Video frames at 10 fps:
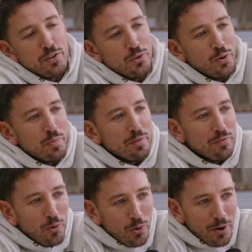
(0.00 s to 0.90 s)
if you do it
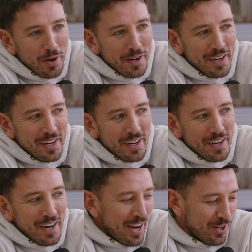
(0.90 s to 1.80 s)
before
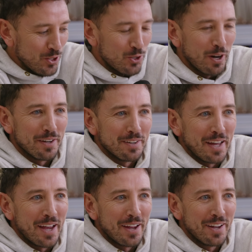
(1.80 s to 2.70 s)
is it you train
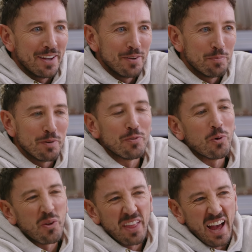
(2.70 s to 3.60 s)
today yeah,
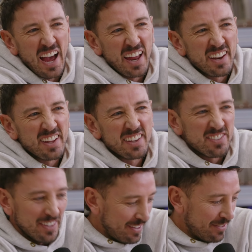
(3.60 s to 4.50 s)
before like, that
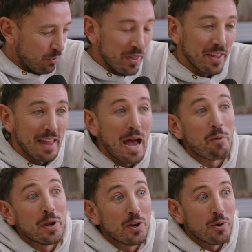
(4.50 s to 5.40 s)
it's it's within
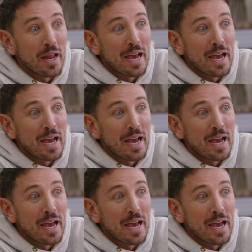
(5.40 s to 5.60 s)
that window